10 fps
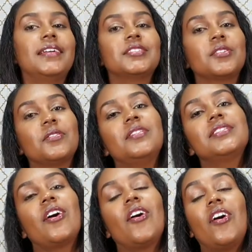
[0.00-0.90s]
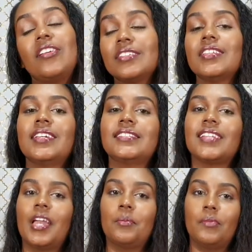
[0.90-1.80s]
So those are all the things
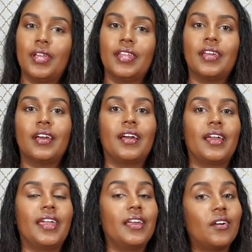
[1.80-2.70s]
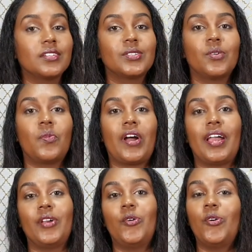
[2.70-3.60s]
I made in October.
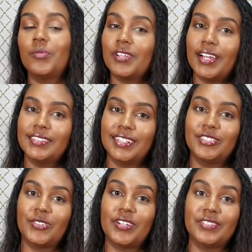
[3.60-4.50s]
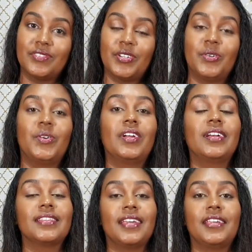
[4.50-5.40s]
I hope you guys enjoyed this video.
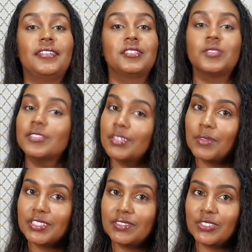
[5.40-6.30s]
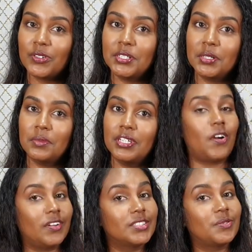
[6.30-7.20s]
Thank you so much for joining me.
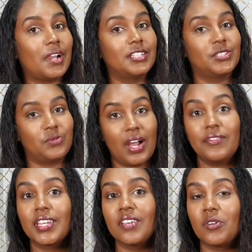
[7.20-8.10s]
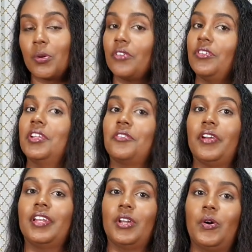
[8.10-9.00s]
Also, I do have a giveaway running
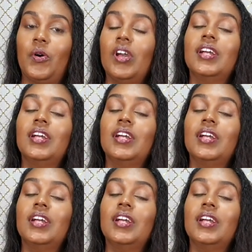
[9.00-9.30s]
right now.